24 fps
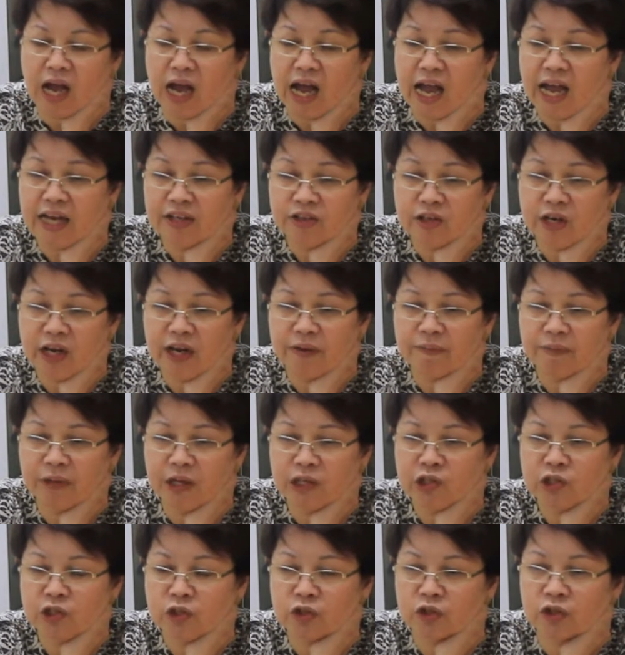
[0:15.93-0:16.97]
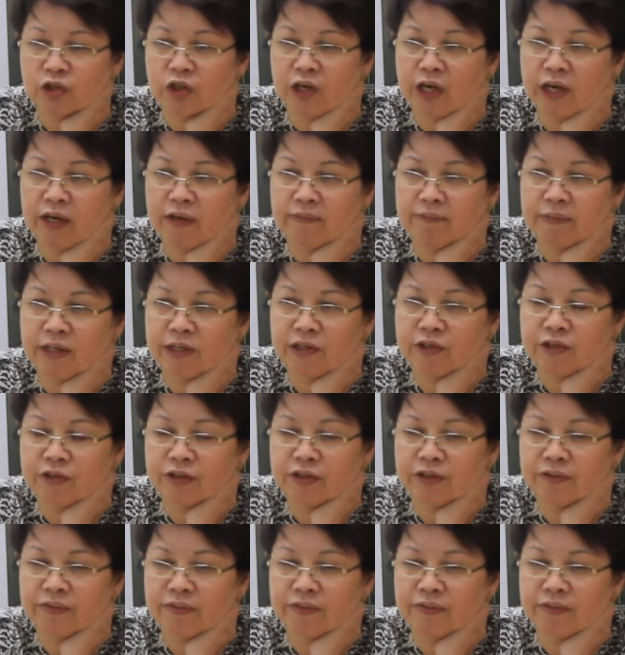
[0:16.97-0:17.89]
Actually, I'm not sure. I'm not sure